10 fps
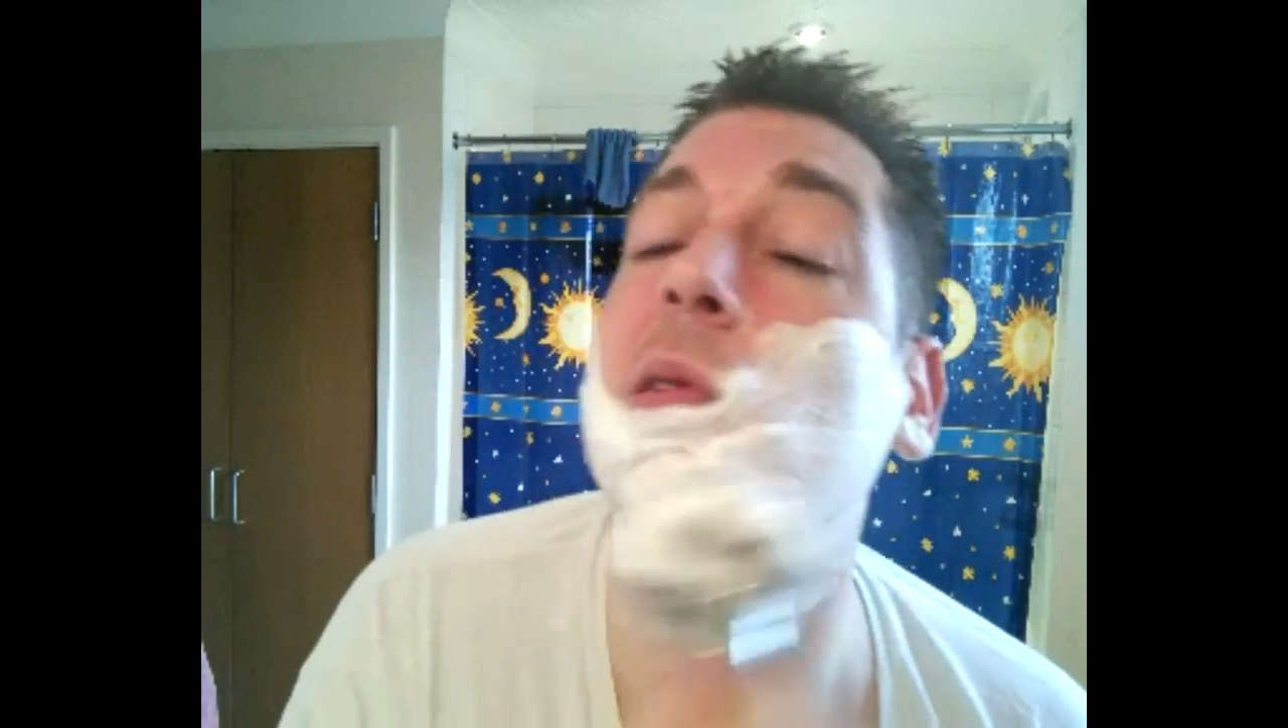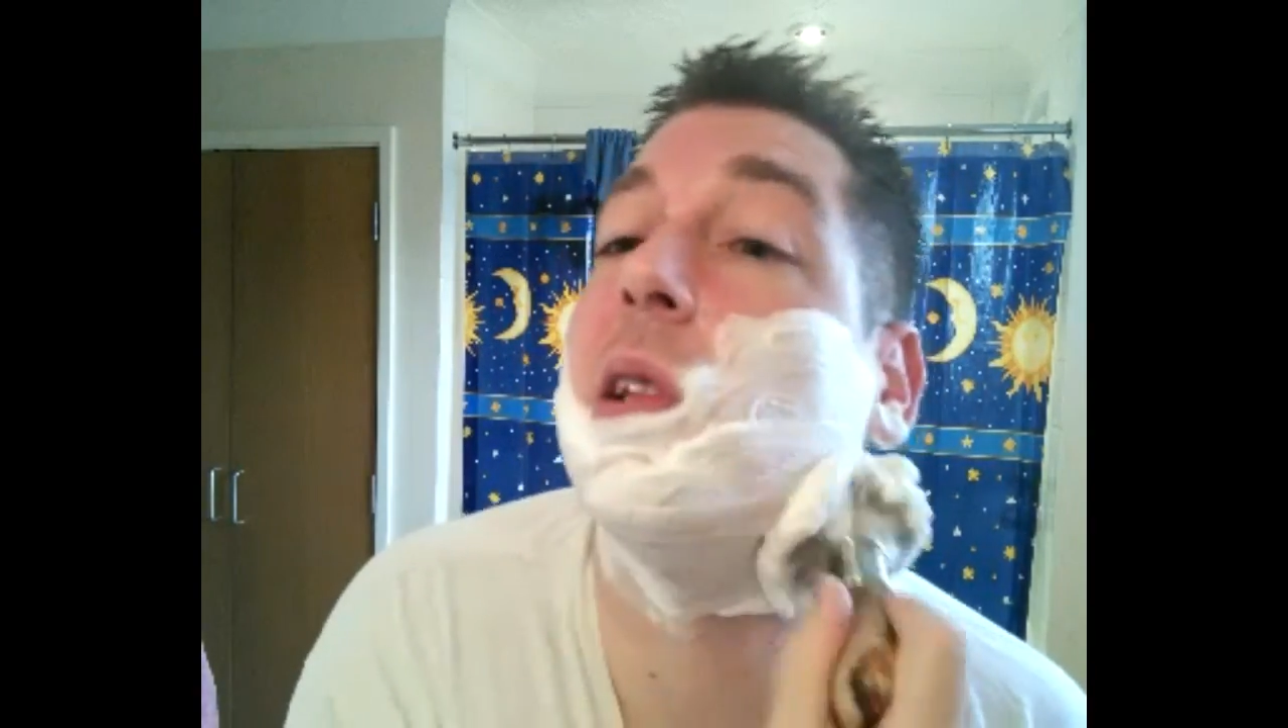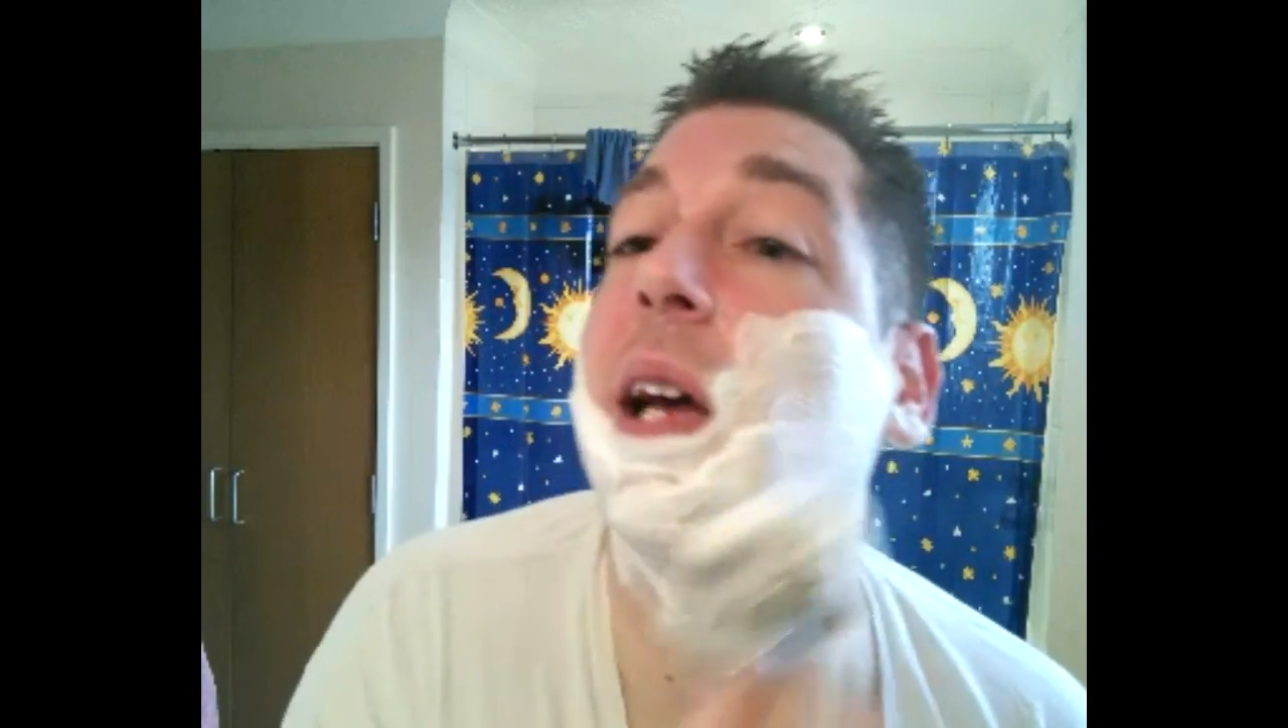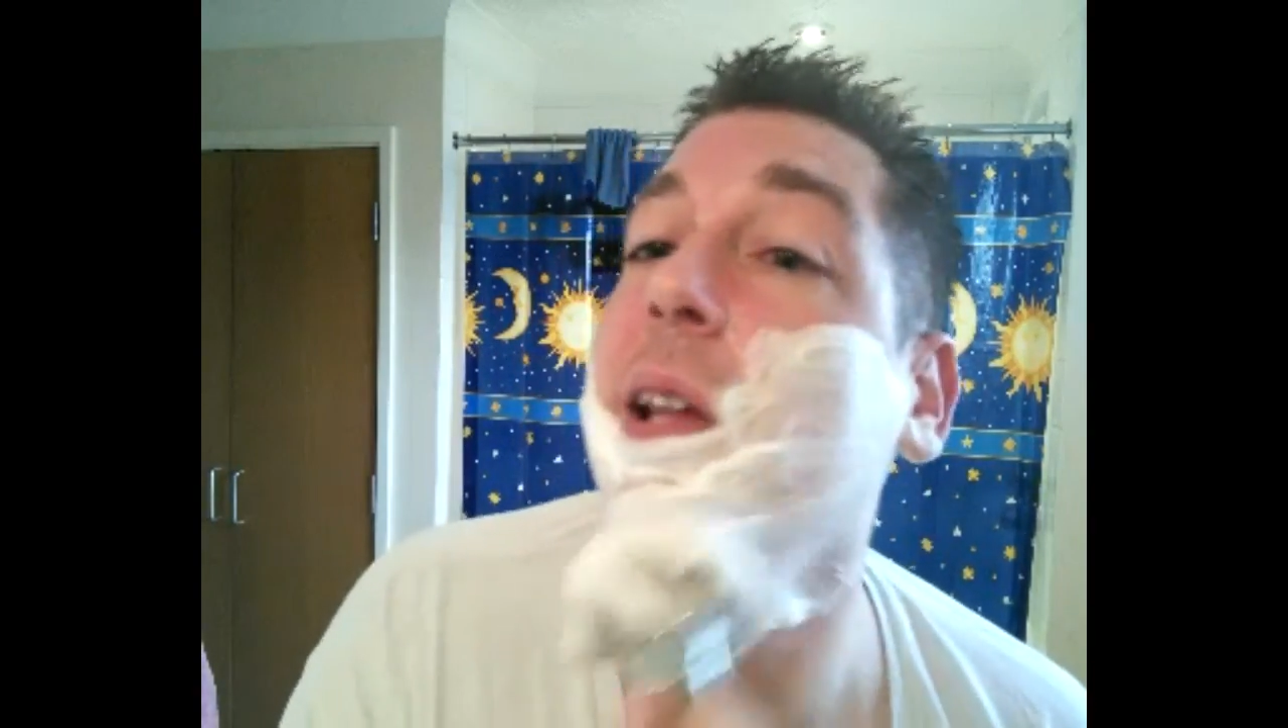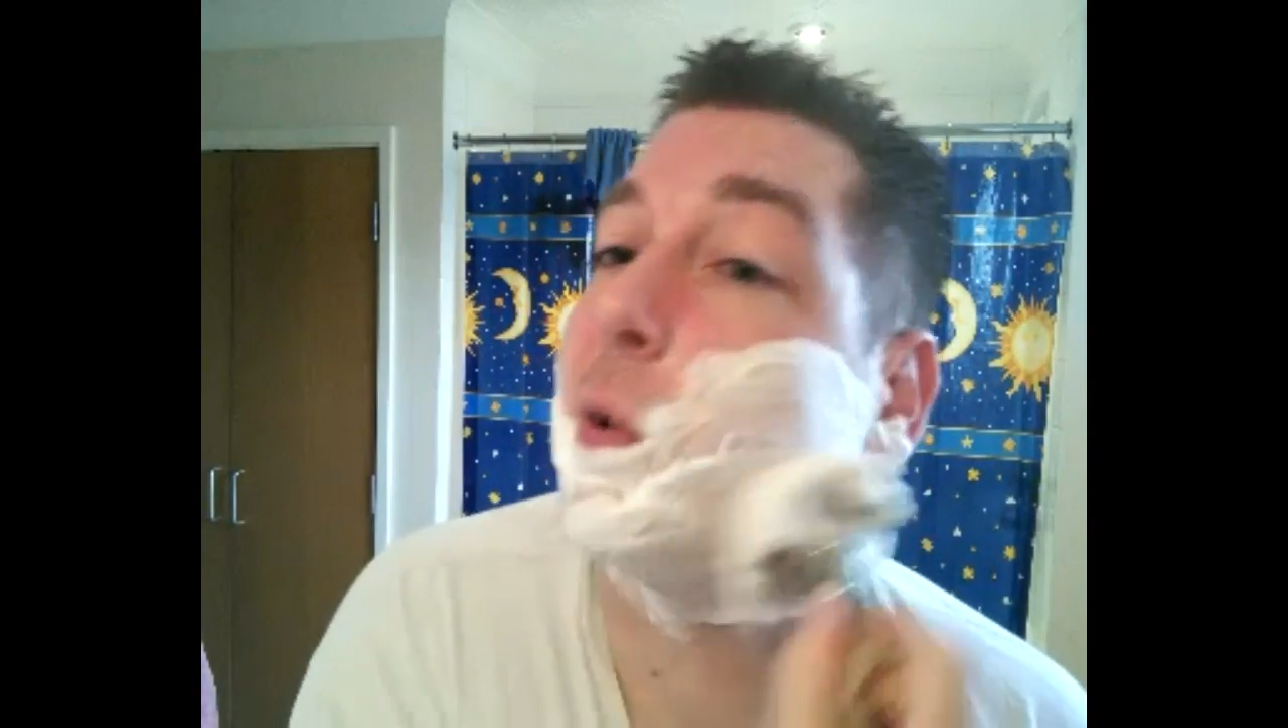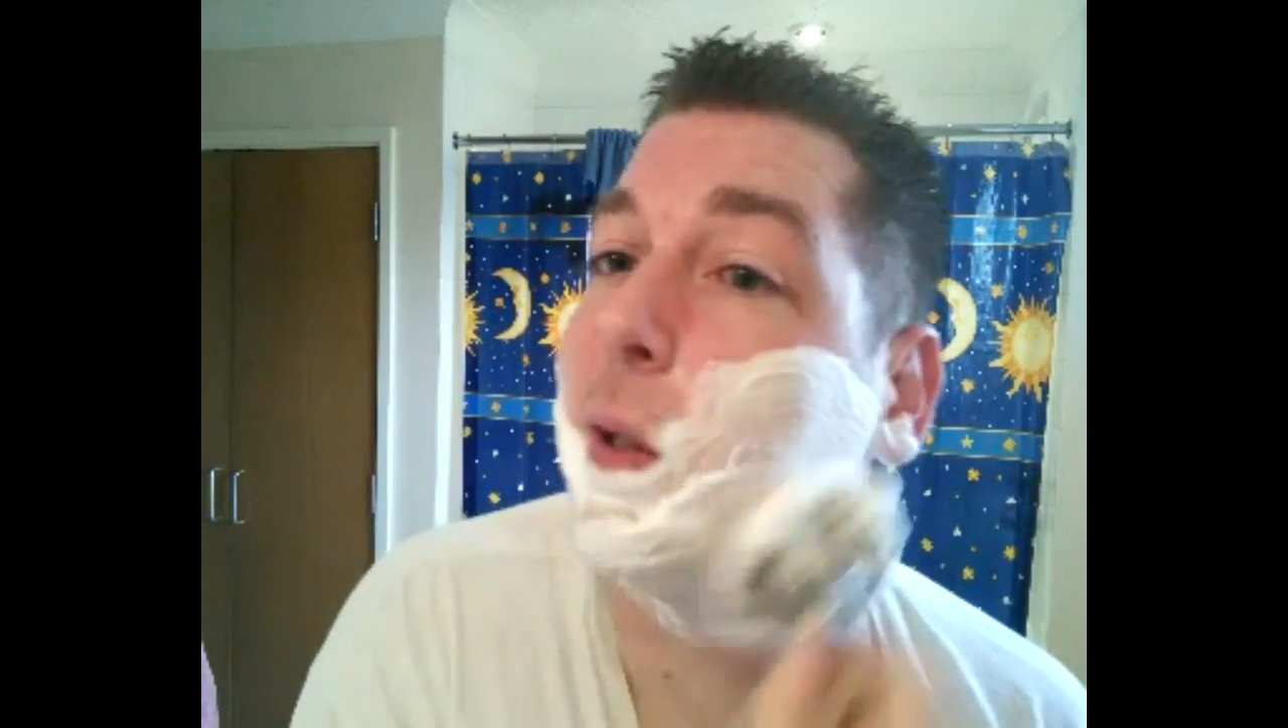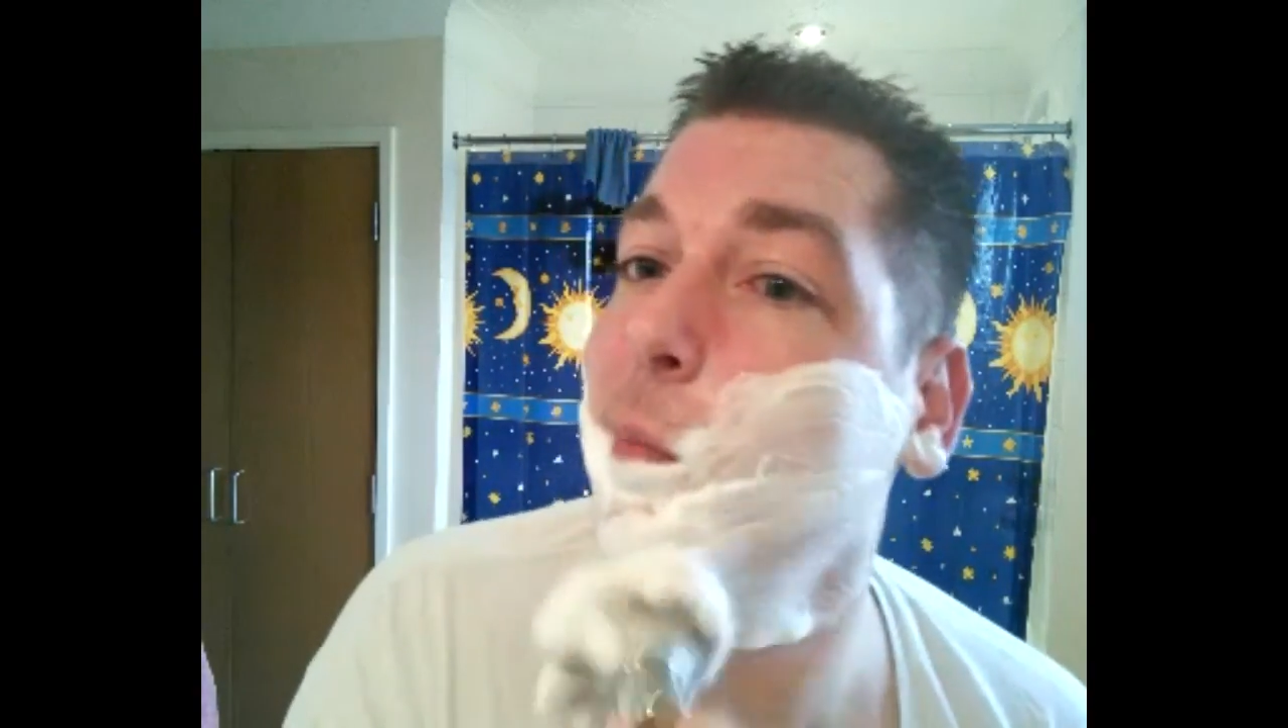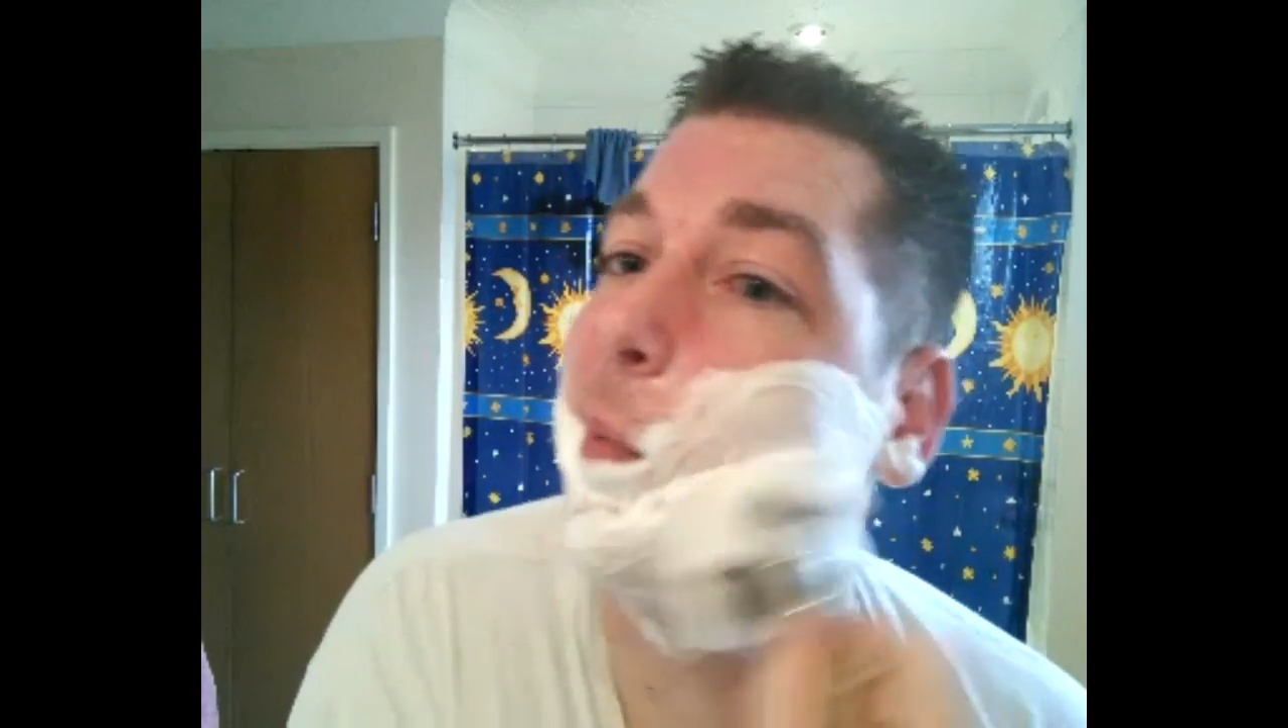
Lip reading: lathering